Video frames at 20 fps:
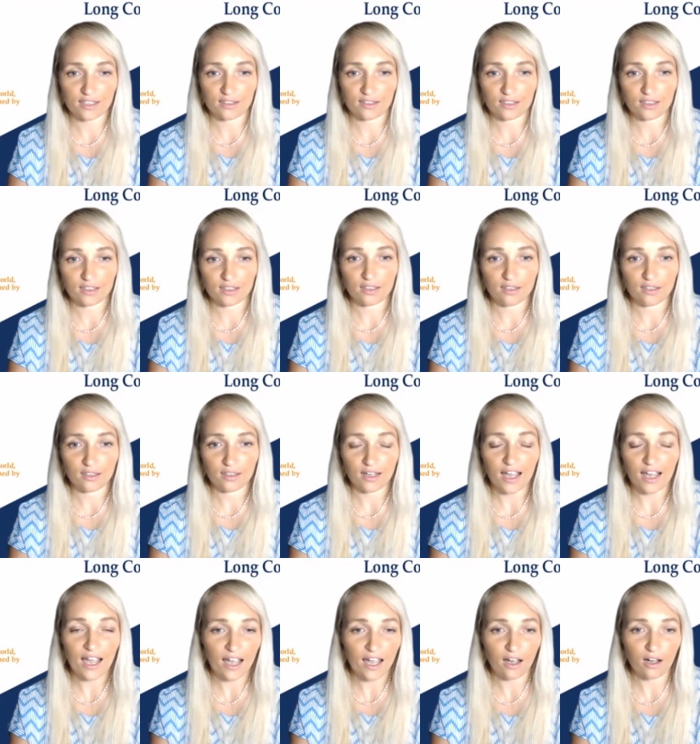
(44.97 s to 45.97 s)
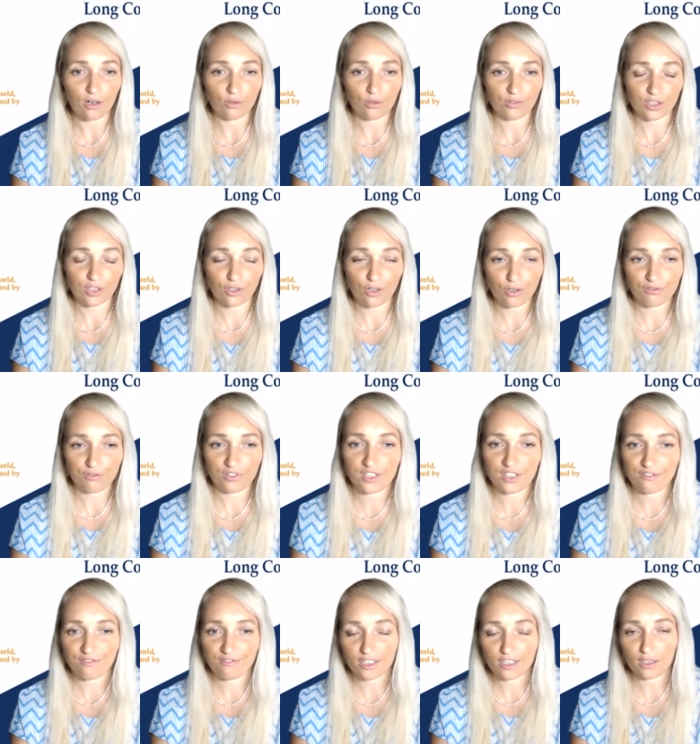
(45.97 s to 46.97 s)
and how the COVID
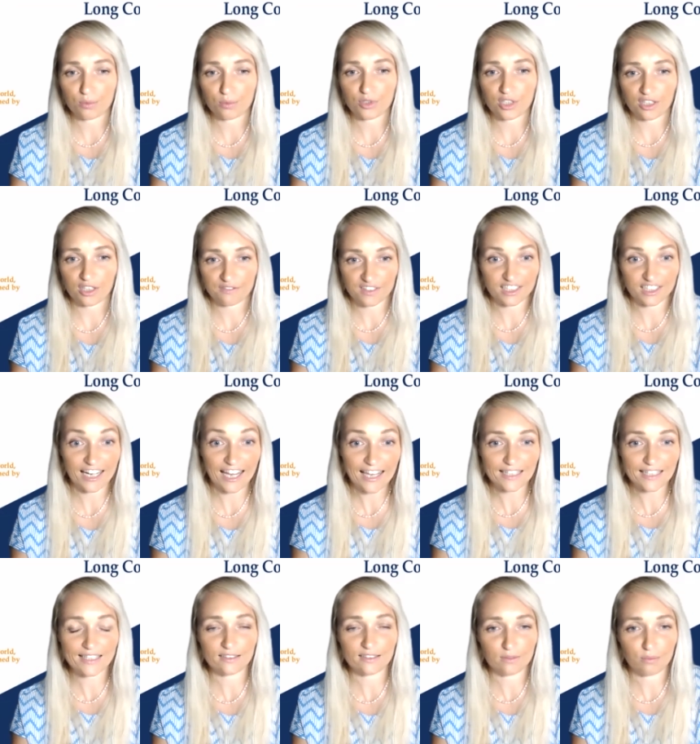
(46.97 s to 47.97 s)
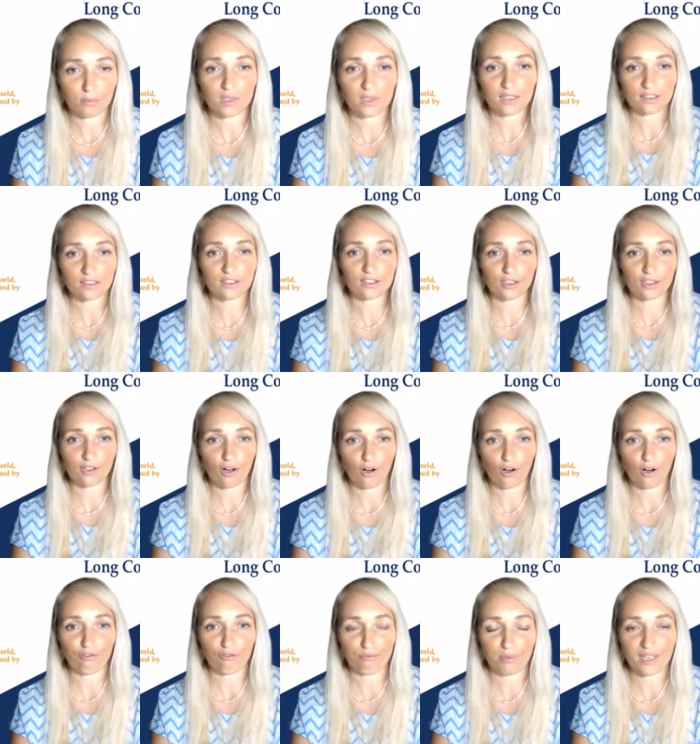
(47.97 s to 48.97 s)
develops after 18 months
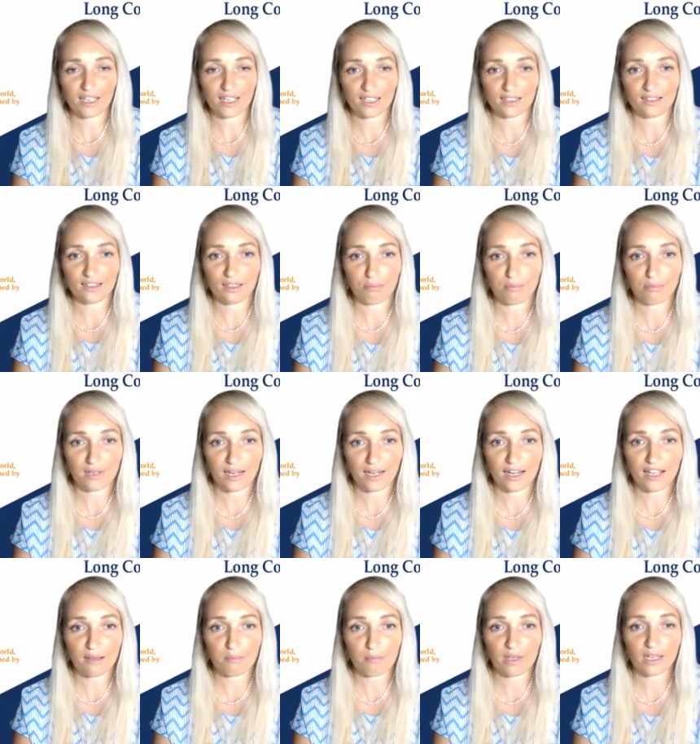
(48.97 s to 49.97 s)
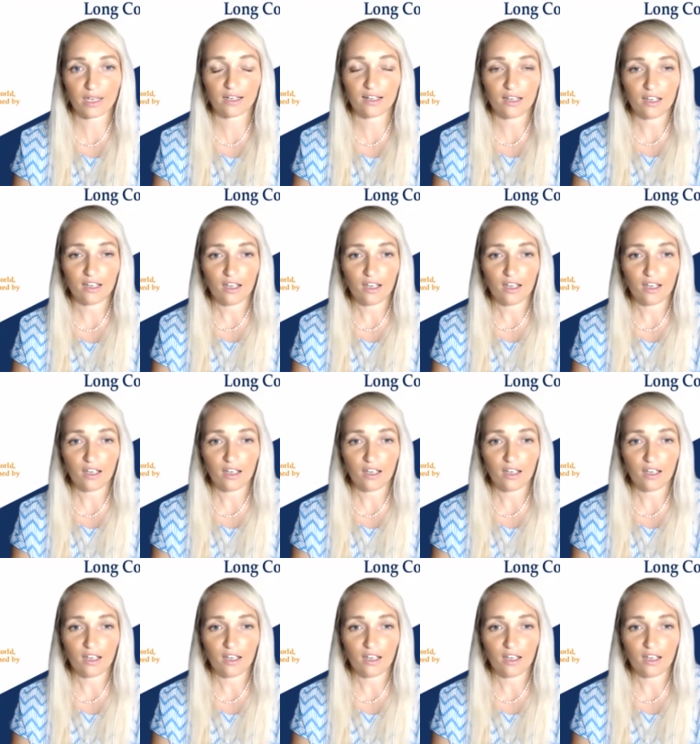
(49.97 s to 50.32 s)
of being in the pandemic,